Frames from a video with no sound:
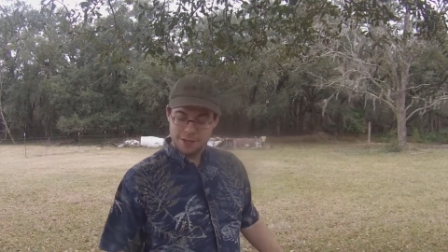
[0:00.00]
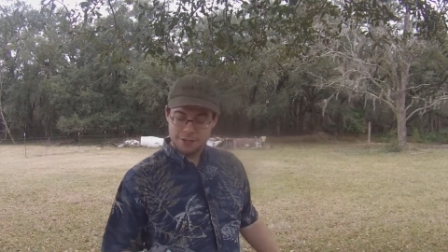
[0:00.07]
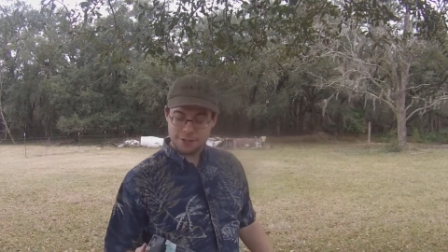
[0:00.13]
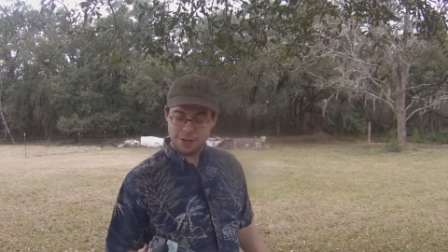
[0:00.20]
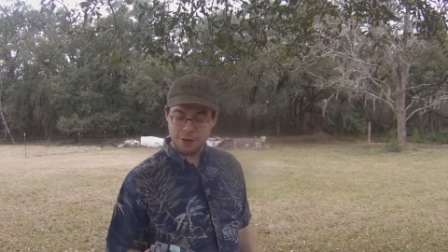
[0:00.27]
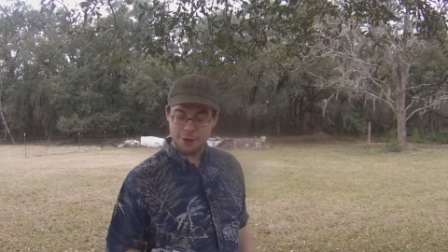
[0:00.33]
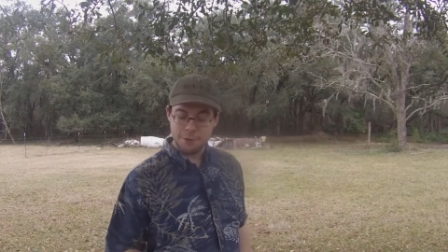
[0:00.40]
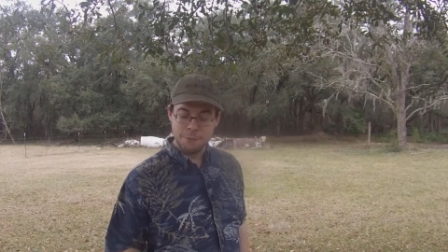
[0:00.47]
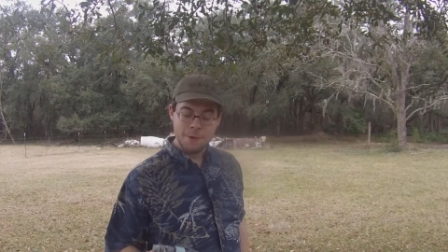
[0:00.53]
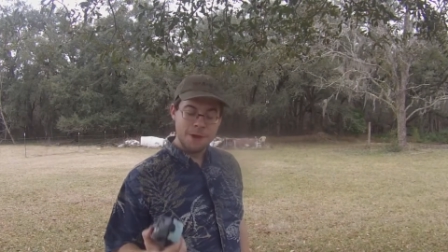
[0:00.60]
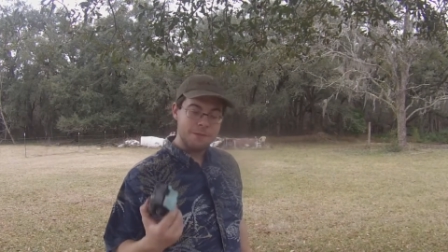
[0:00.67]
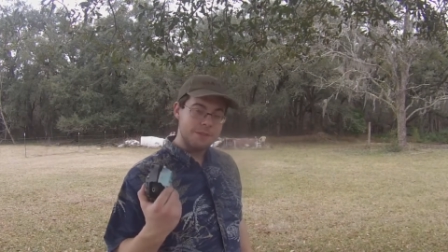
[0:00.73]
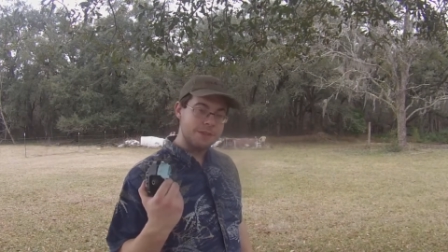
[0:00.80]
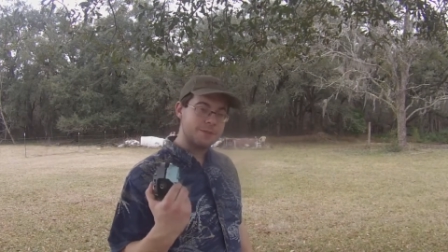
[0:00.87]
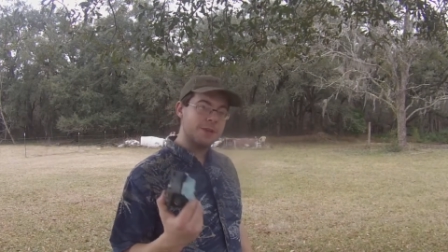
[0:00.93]
So
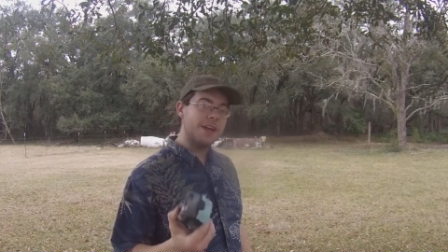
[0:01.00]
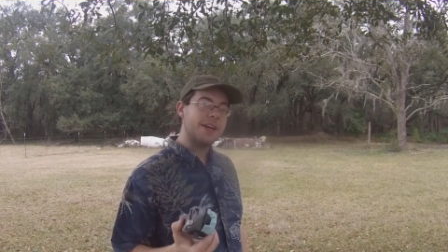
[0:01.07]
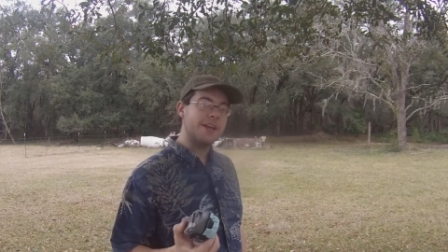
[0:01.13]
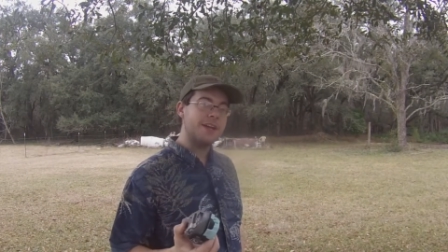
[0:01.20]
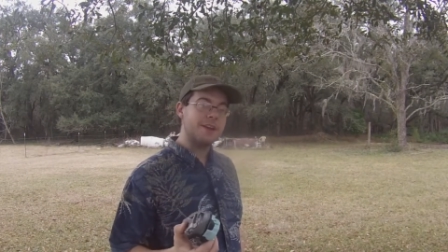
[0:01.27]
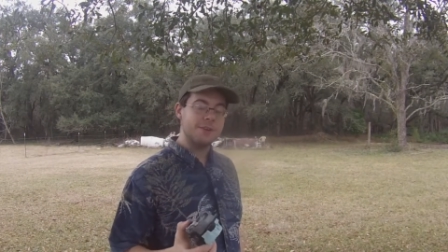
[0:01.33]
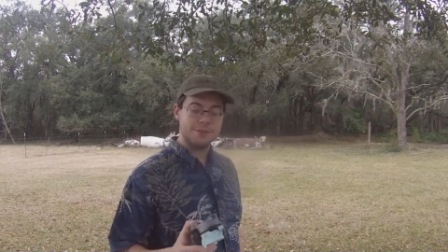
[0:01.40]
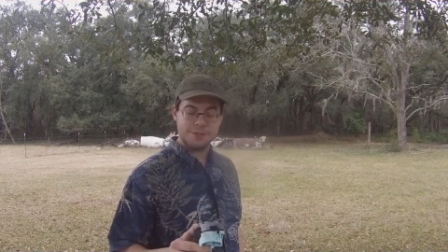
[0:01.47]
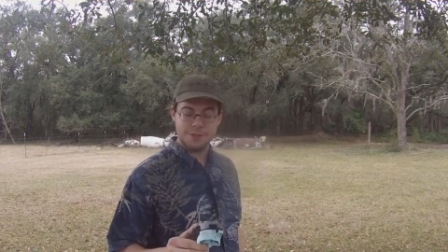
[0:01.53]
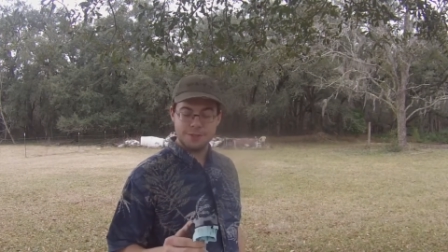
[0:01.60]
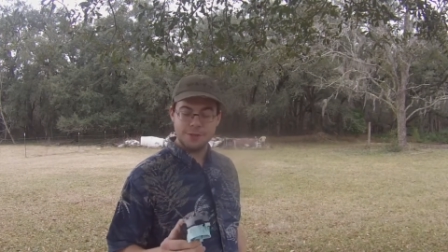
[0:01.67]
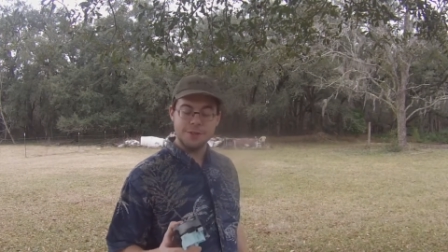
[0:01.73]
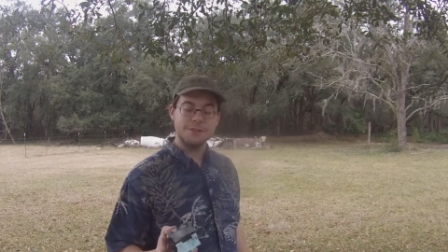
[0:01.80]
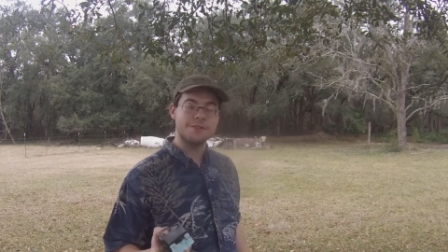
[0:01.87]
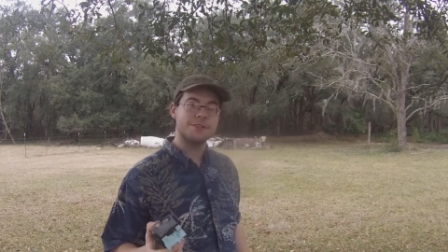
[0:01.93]
this right here is the
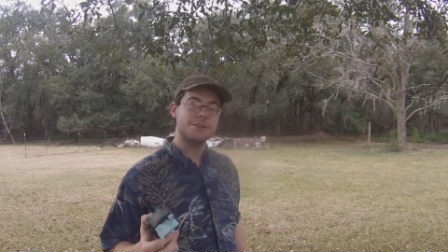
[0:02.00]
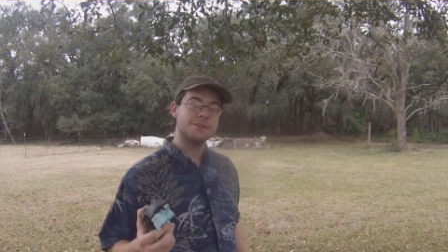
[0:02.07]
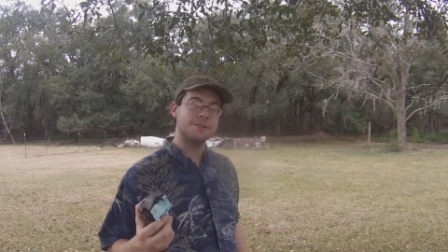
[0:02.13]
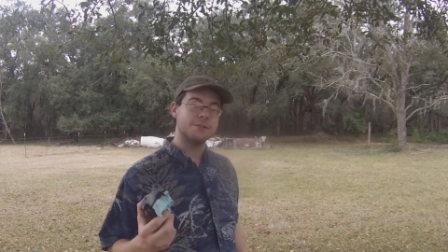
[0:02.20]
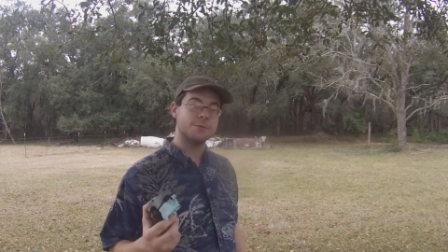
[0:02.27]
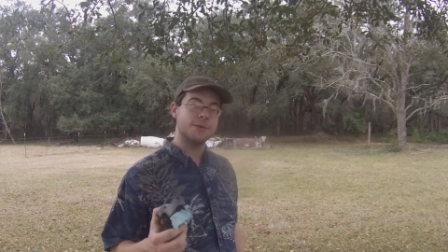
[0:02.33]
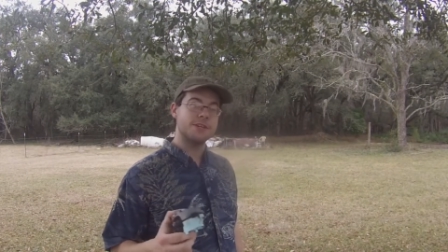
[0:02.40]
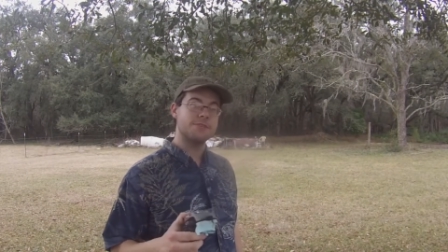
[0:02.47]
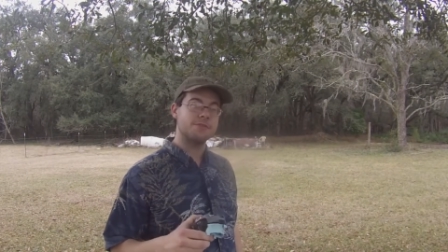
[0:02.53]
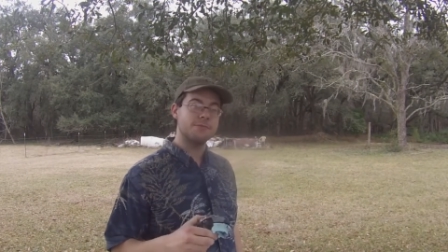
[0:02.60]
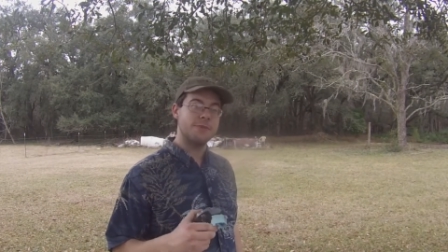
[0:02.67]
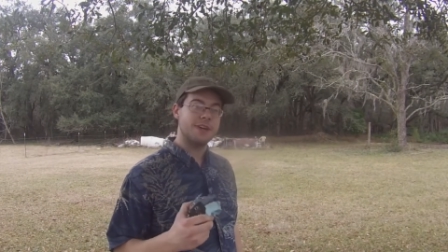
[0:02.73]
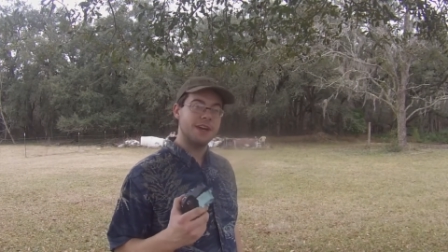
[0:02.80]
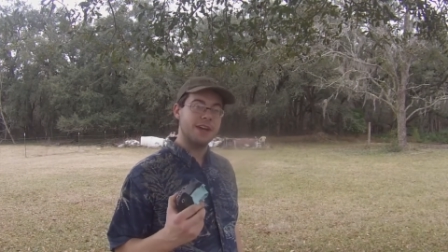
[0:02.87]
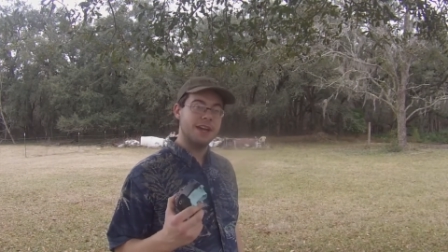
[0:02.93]
turn signal switch from
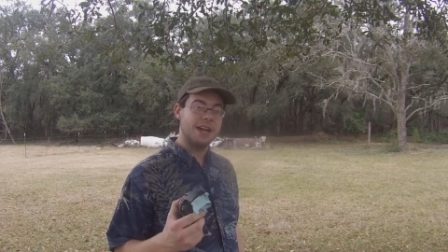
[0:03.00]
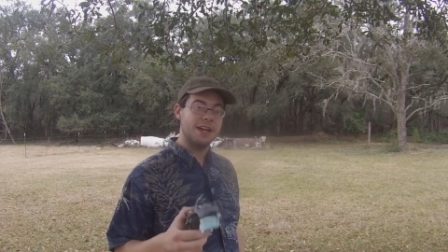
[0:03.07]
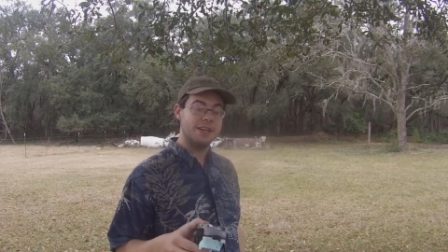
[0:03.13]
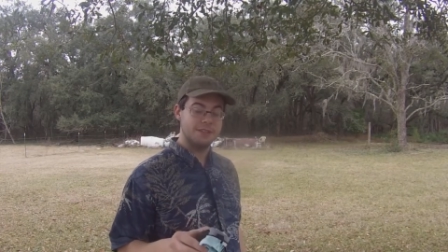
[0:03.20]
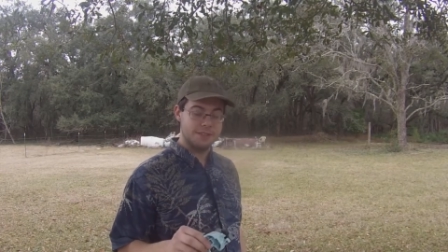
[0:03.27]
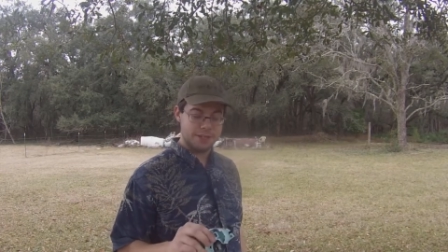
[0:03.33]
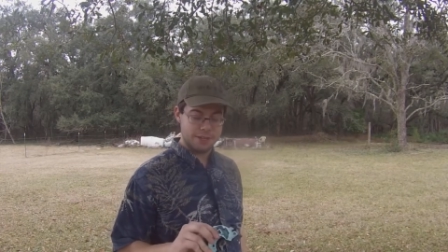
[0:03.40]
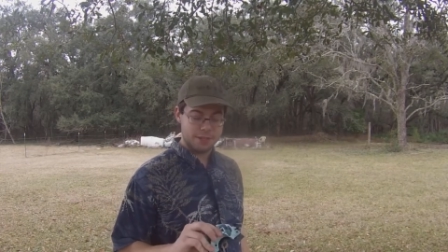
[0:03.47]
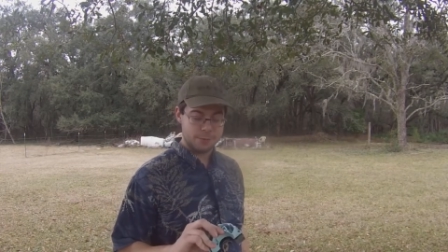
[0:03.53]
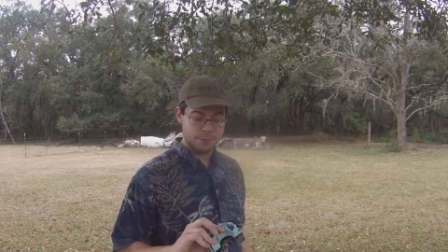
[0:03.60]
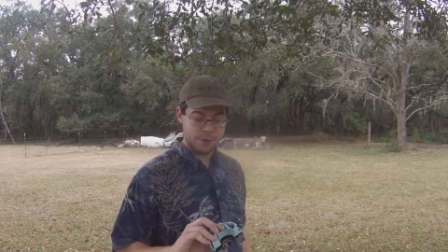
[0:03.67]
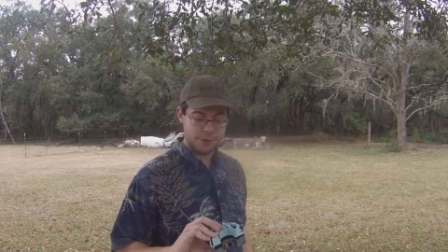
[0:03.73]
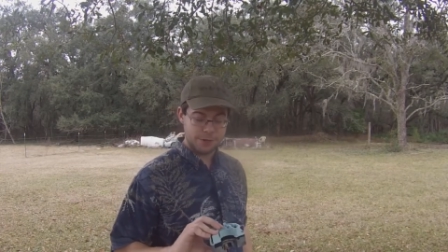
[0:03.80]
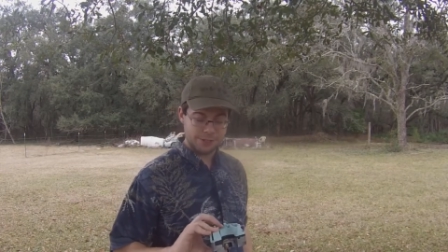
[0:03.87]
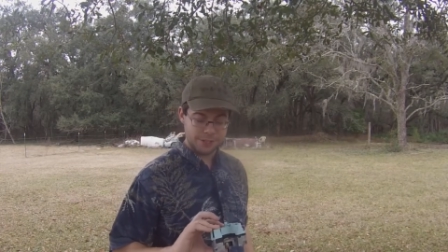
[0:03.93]
my 86
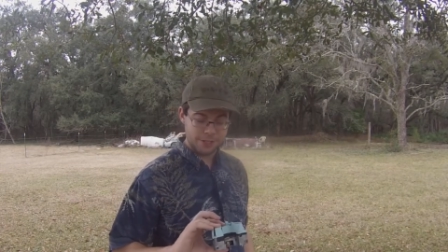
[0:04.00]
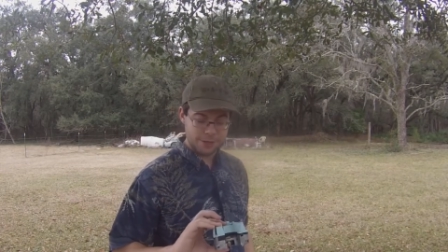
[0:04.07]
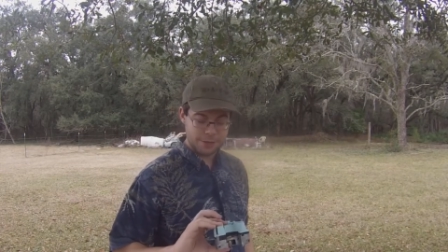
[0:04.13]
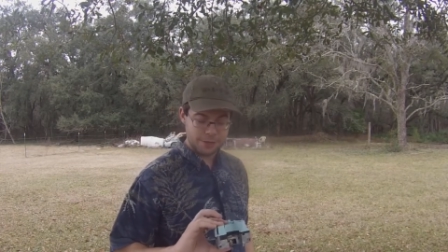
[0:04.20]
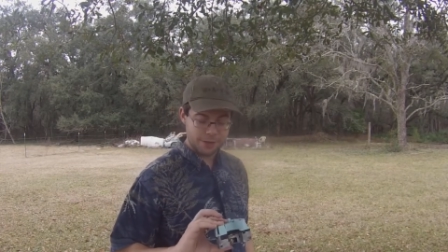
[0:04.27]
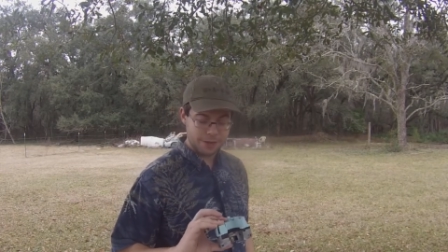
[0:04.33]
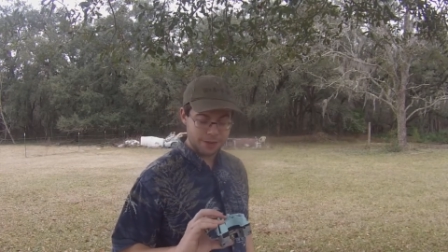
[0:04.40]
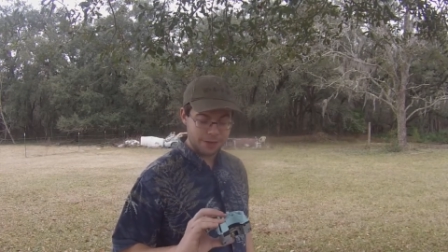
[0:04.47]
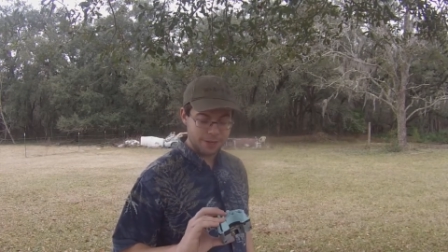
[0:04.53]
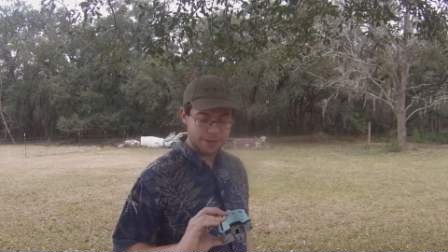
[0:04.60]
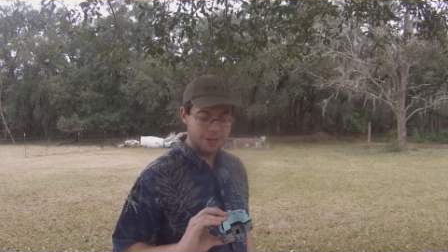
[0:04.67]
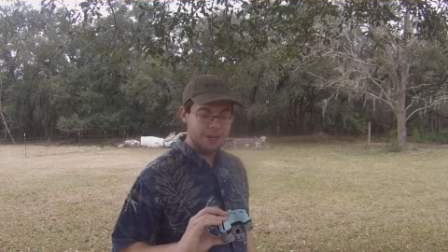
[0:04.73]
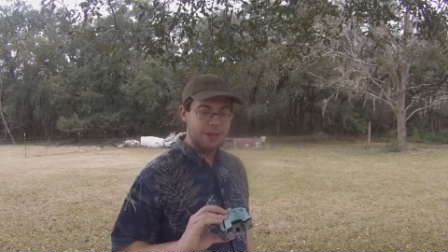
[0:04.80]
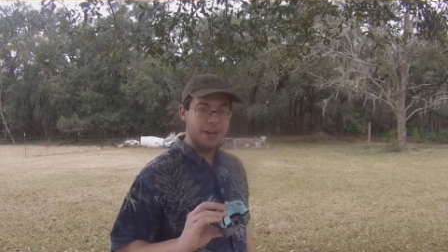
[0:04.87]
Mercury Cougar.